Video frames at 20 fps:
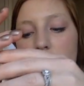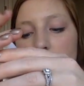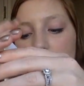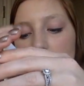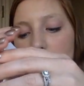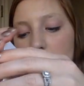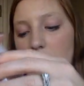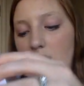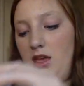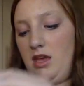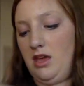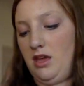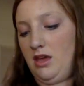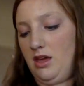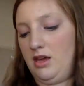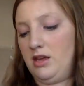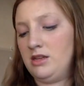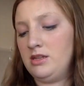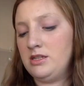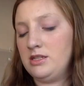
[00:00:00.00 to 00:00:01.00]

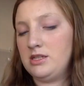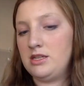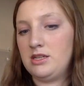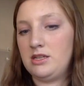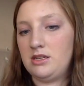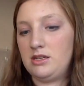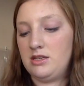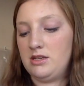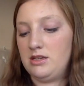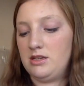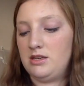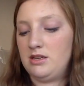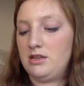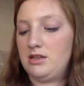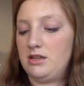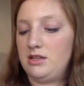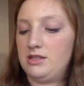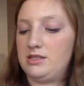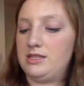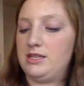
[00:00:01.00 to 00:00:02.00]
and let's
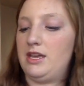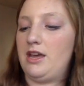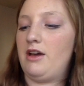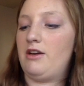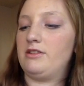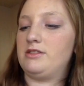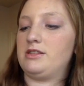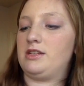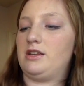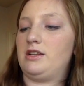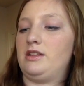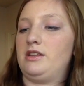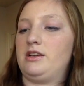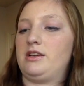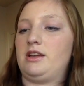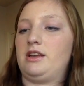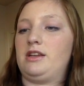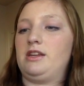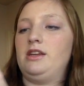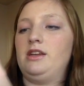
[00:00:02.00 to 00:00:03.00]
see how it's going to
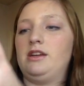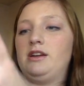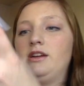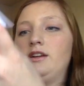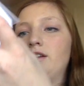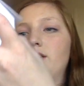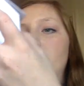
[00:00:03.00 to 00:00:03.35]
look on here.